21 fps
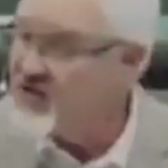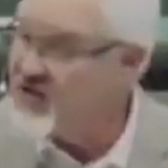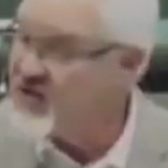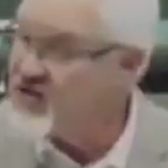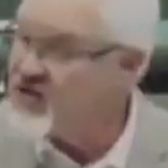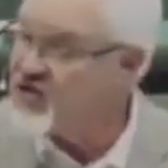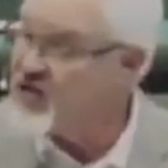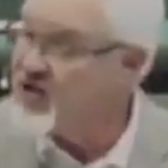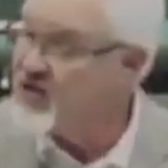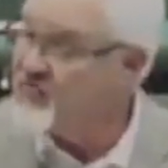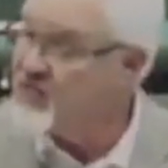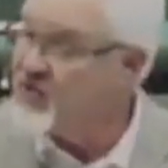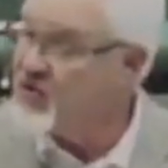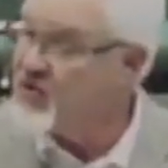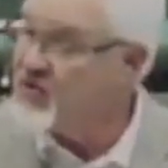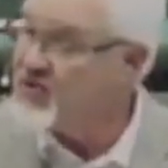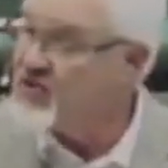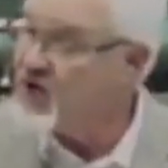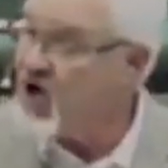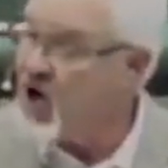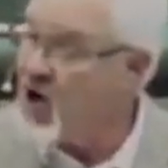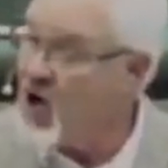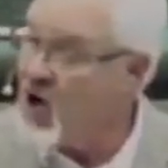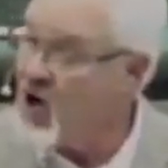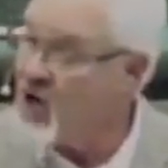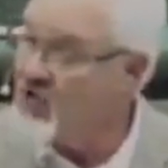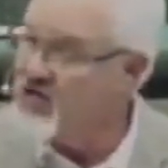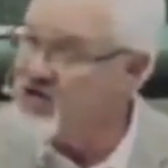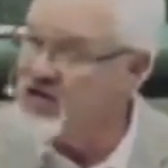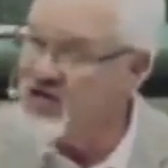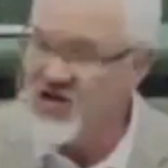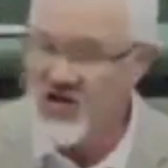the symbols all
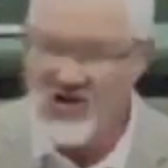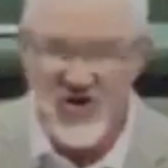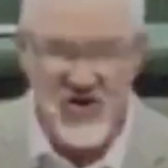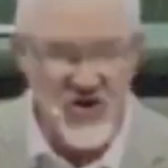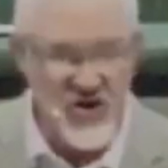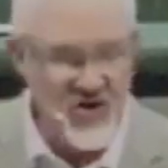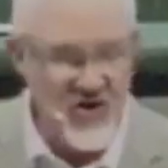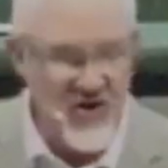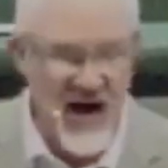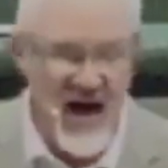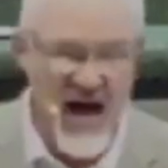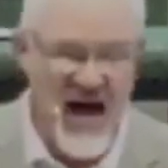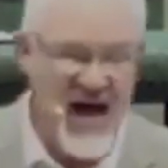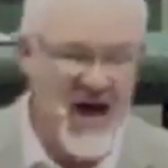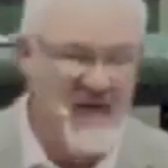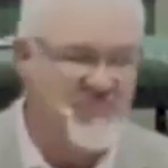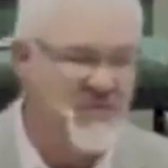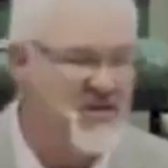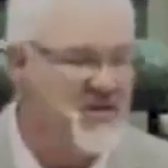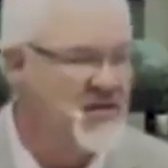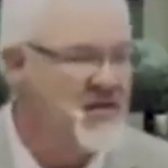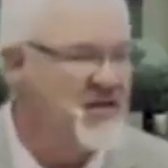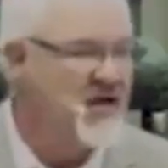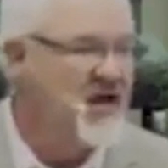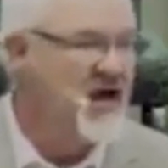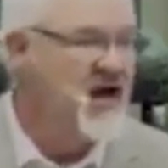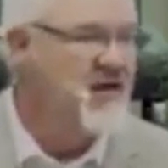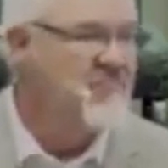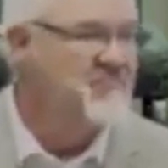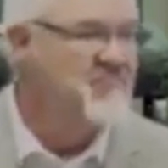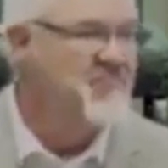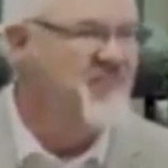just describe
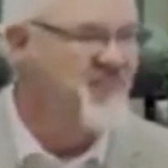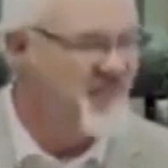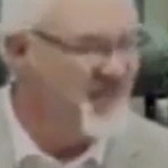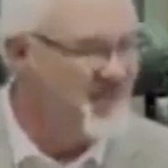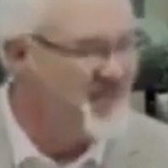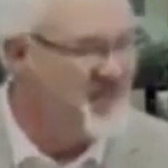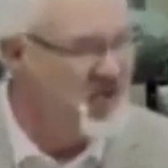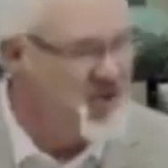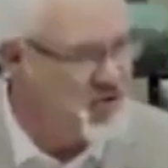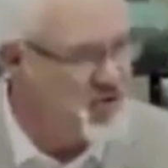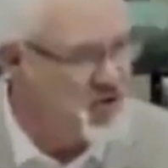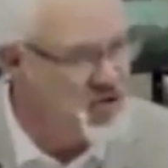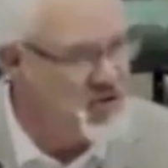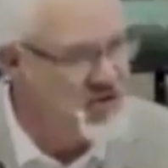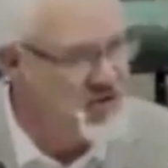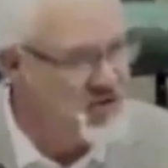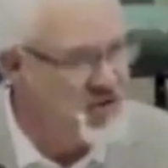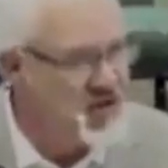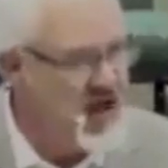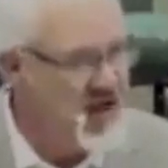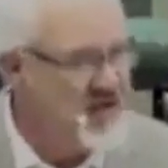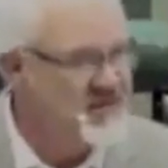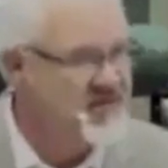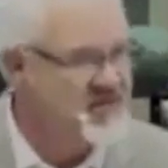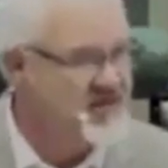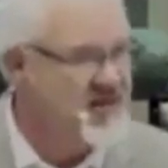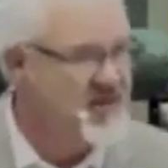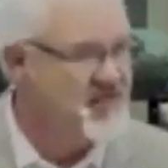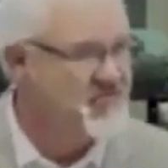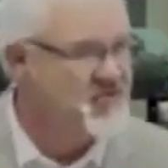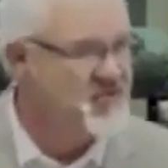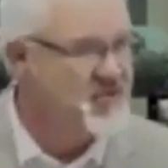feel-good
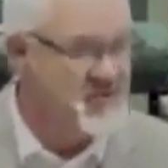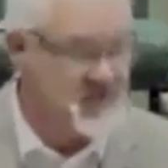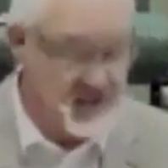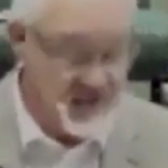concepts.